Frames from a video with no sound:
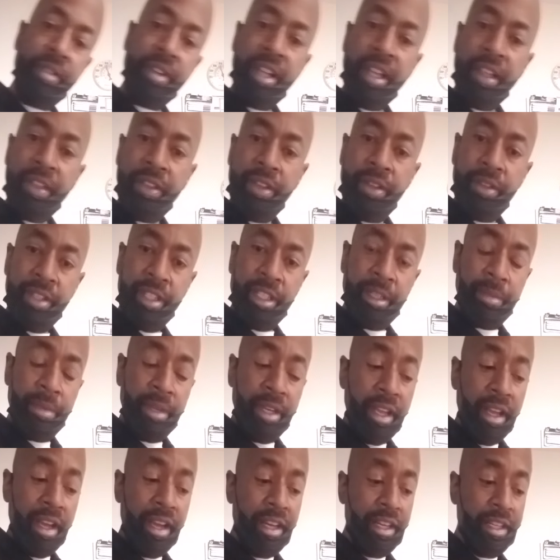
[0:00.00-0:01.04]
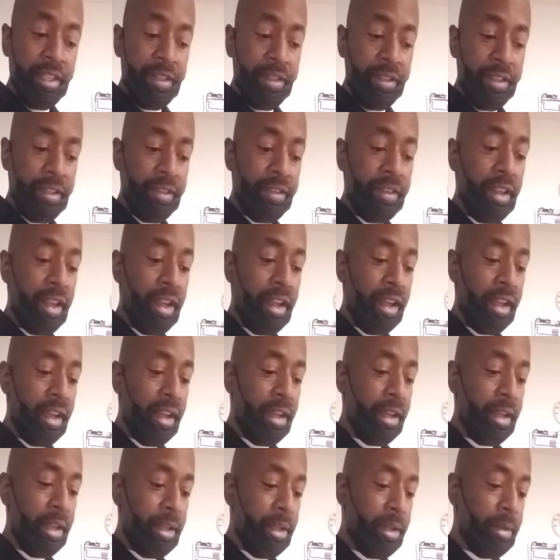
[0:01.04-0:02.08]
to have to use as many olives as I
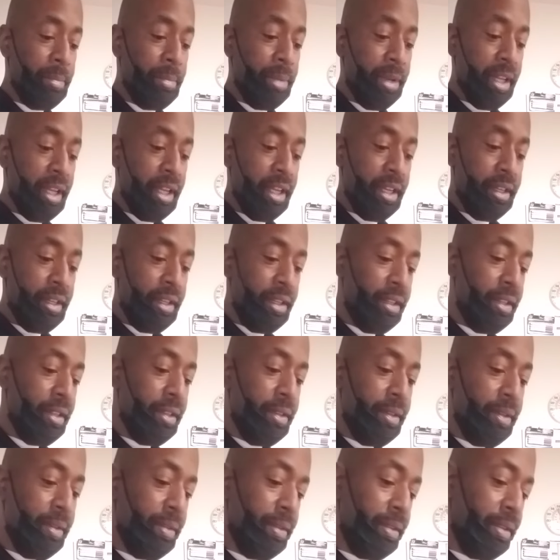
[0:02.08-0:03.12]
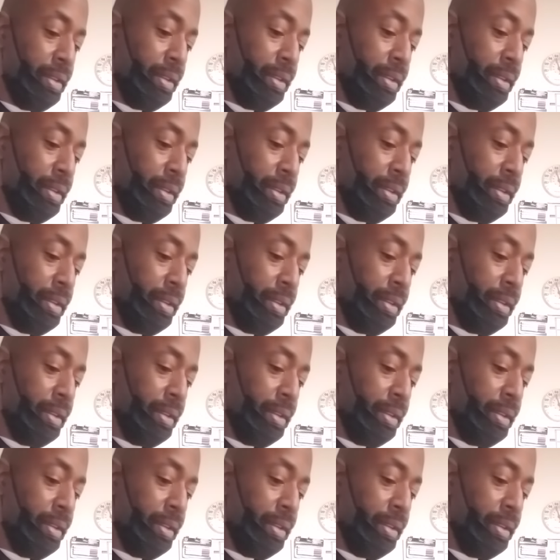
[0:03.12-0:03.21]
plan to use,